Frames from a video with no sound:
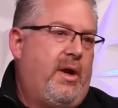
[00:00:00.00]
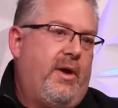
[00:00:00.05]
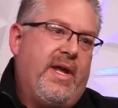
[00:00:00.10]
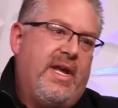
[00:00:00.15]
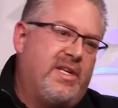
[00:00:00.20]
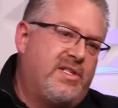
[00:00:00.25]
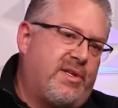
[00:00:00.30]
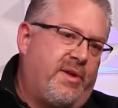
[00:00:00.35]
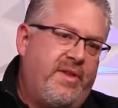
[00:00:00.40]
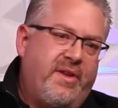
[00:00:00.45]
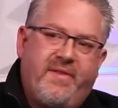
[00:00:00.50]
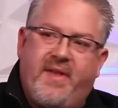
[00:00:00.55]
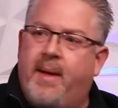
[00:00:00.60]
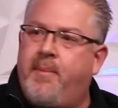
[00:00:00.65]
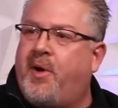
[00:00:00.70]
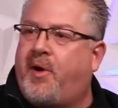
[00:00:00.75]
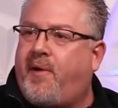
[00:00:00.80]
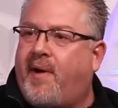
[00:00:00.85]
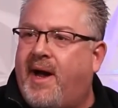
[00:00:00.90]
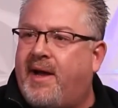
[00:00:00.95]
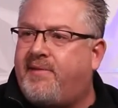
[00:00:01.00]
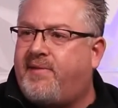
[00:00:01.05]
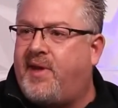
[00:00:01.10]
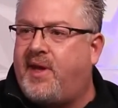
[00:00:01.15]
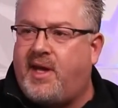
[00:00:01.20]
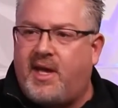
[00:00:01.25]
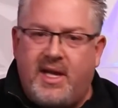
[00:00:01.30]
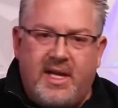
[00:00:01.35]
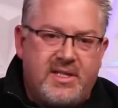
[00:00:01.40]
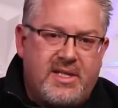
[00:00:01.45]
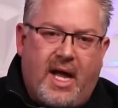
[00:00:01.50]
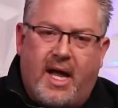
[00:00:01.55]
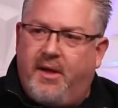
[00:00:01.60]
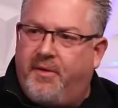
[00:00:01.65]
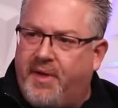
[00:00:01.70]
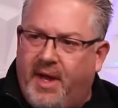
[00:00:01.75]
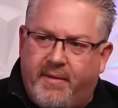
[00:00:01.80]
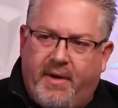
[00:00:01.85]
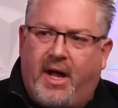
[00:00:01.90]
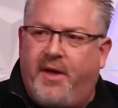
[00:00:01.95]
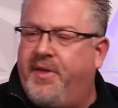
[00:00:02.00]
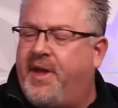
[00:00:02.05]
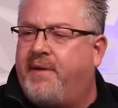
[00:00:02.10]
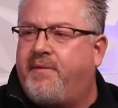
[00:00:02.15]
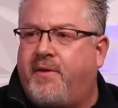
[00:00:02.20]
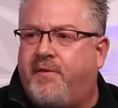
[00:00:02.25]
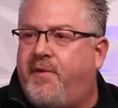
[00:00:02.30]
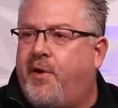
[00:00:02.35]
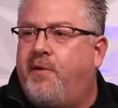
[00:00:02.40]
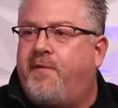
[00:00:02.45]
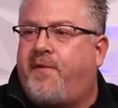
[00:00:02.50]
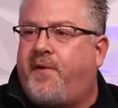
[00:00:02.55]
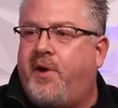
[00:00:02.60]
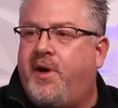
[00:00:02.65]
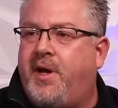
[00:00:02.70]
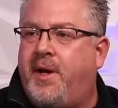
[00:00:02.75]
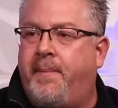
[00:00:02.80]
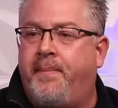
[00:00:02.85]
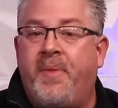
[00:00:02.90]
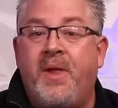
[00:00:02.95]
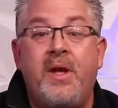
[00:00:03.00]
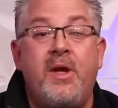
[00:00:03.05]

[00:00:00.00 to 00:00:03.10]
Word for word: he's on the Democrat ticket. I'll never vote for him.